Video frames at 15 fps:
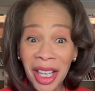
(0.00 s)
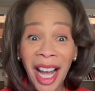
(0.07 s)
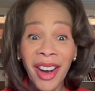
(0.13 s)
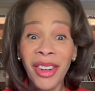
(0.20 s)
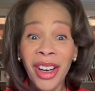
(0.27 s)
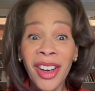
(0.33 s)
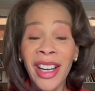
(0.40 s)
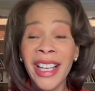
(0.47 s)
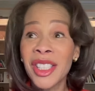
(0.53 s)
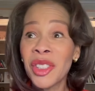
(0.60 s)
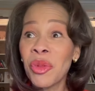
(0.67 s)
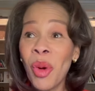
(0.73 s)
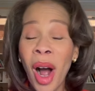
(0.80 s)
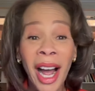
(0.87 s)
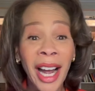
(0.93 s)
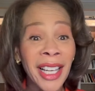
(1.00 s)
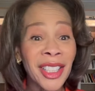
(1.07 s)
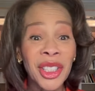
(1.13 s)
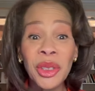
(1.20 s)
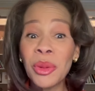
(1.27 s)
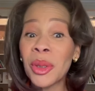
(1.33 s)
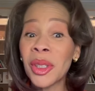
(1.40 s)
Well, it's why
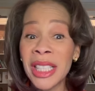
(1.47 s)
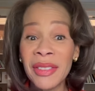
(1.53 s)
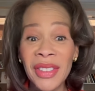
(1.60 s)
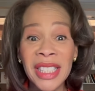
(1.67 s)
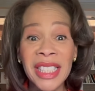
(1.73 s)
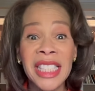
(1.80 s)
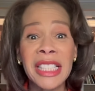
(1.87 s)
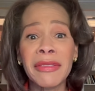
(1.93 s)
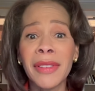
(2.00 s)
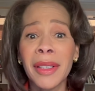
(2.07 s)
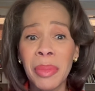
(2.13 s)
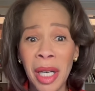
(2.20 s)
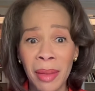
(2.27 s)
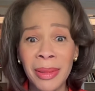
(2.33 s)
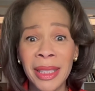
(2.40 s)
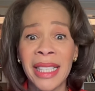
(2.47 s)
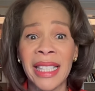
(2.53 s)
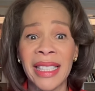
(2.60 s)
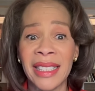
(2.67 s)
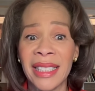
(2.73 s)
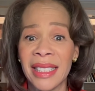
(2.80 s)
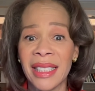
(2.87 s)
you will even see
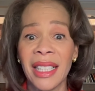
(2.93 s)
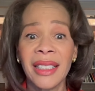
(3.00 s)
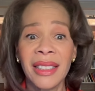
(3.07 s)
Republicans